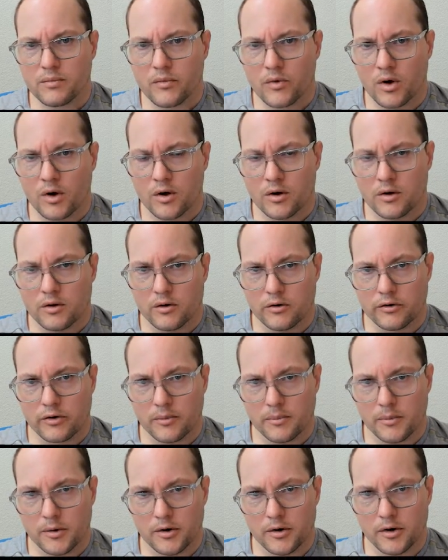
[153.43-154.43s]
This can
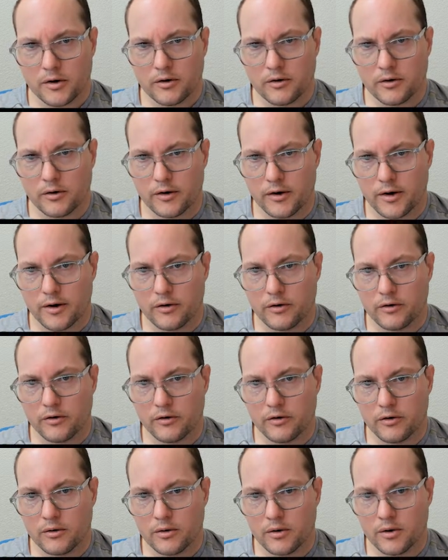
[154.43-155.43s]
be done to taste.
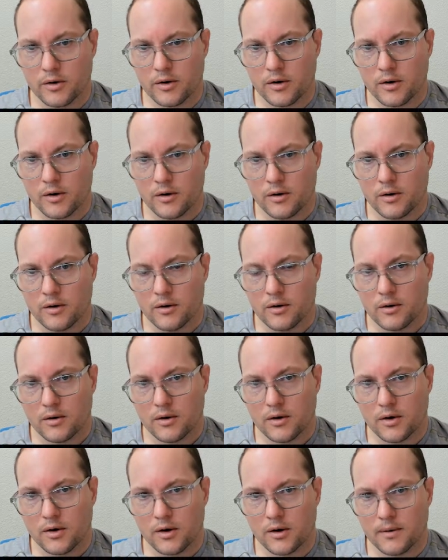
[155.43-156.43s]

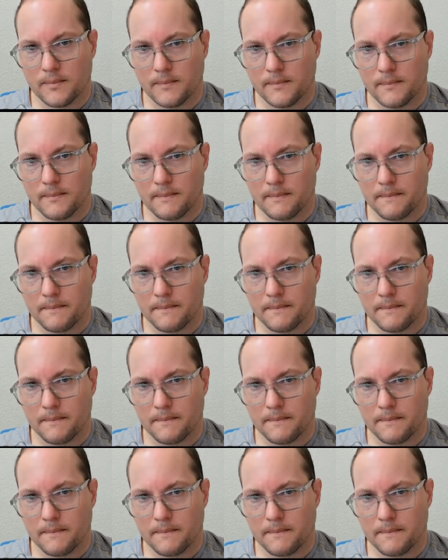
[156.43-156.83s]
I'm